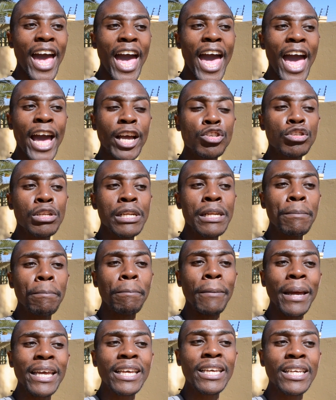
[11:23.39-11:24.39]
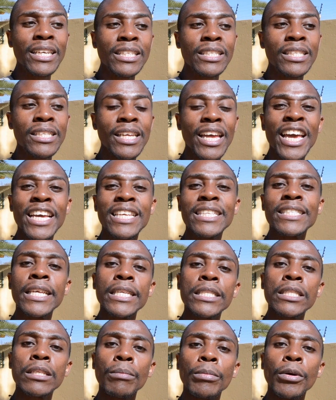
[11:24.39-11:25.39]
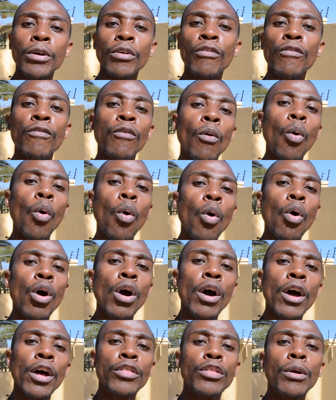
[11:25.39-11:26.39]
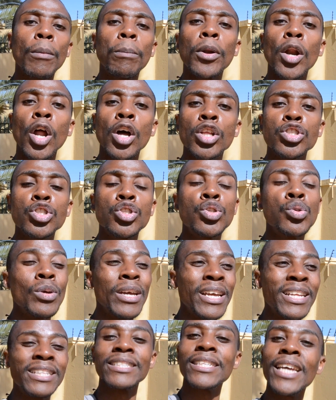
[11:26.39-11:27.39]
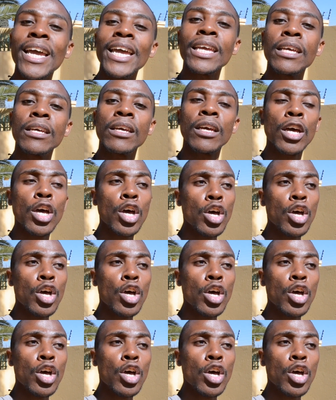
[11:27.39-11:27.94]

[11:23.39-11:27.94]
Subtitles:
actually make it accessible for the plants to intake.